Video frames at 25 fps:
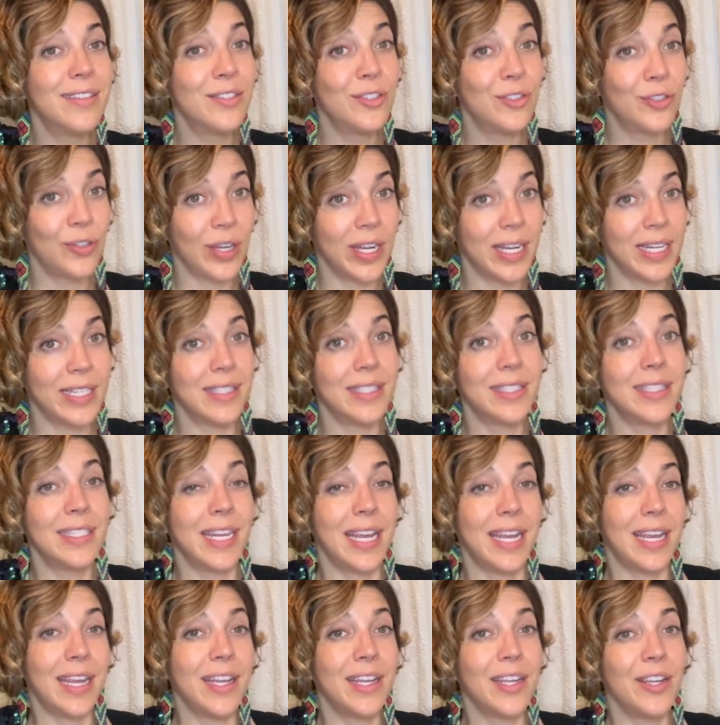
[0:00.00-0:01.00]
trance
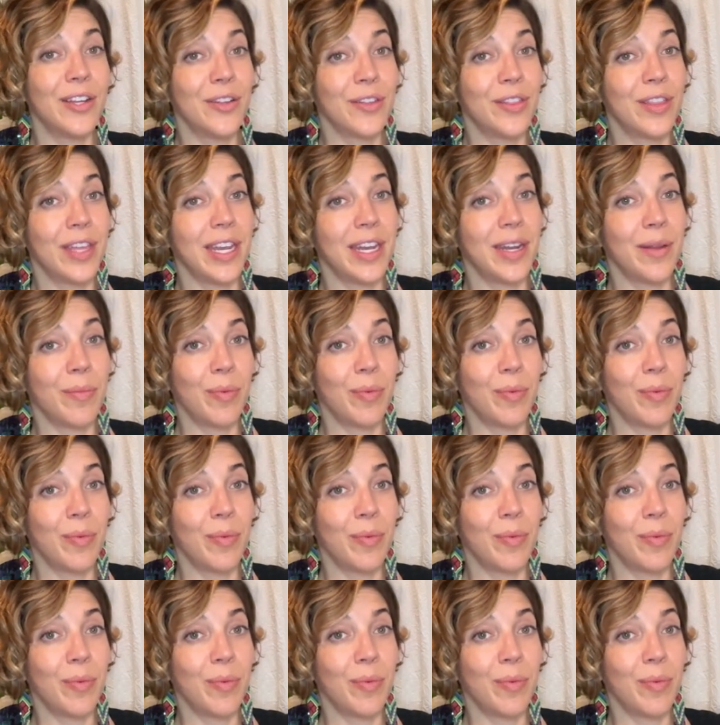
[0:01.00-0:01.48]
state, your theta